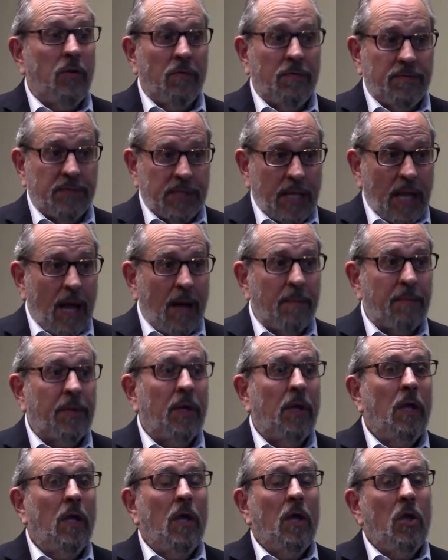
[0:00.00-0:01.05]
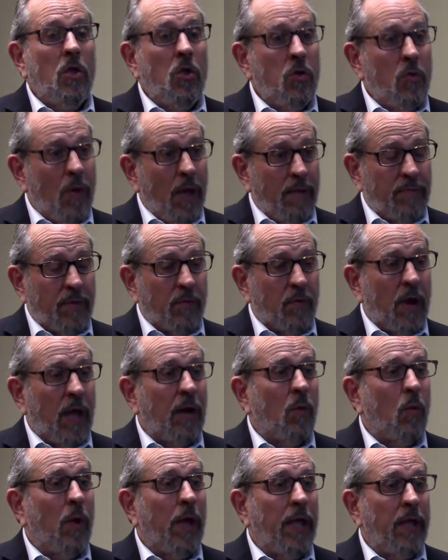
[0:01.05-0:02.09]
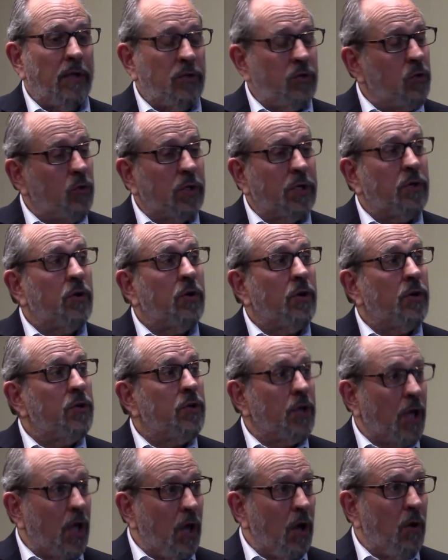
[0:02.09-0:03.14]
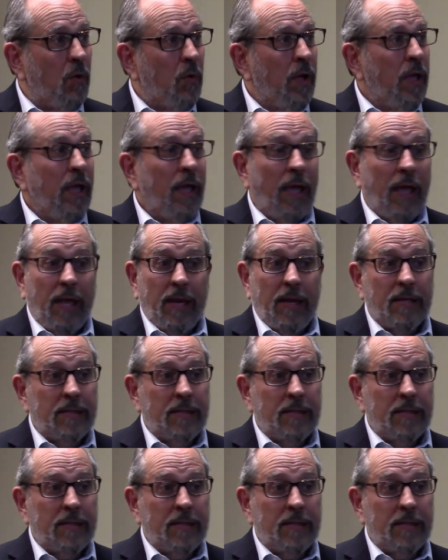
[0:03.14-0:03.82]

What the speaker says: you've stopped, you have the right of way, it's your turn to go, and